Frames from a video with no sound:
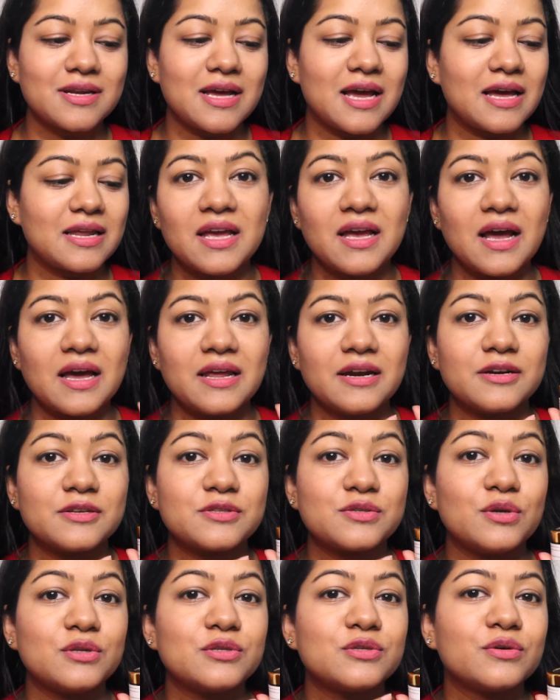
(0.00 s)
and it
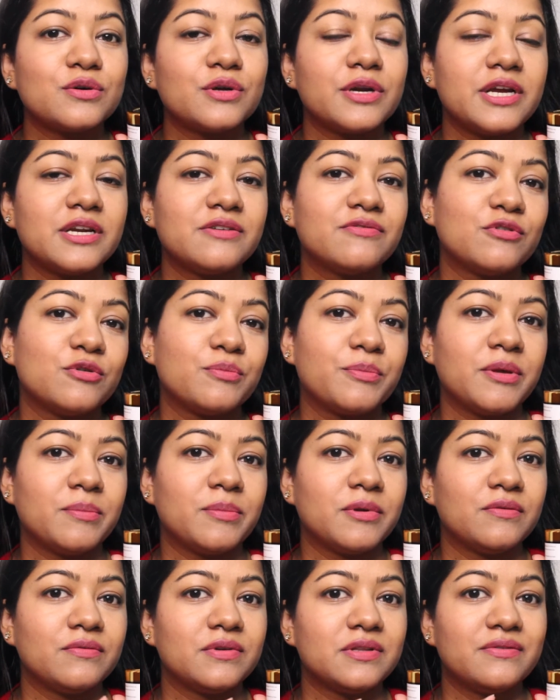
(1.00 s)
is also great for
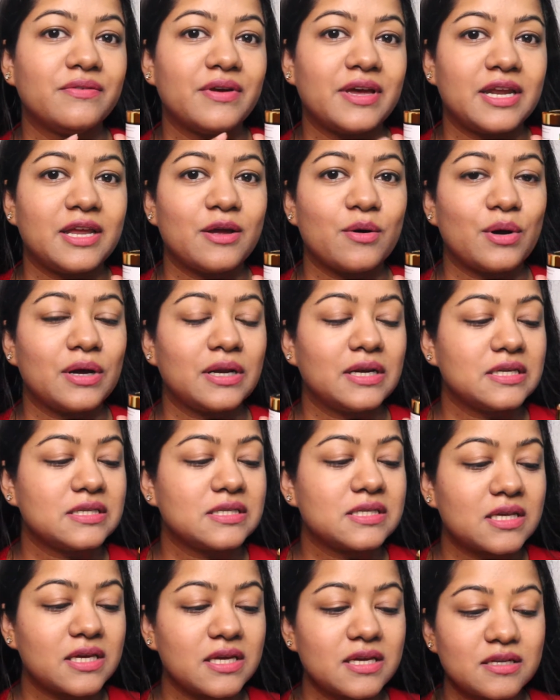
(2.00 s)
people with very oily
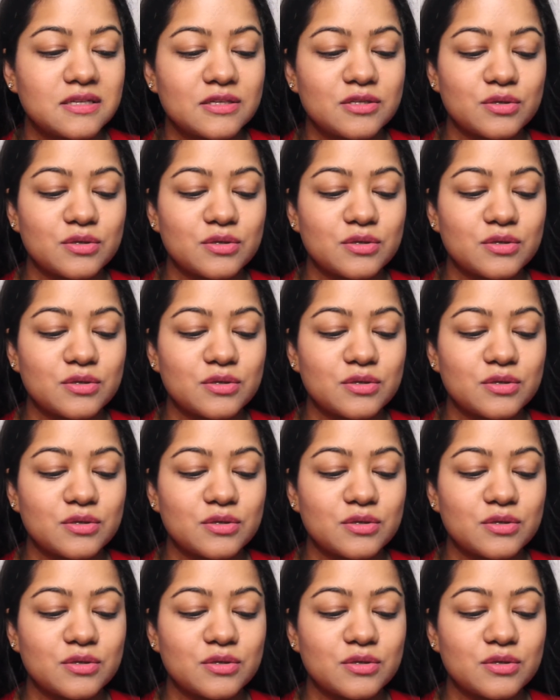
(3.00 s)
skin.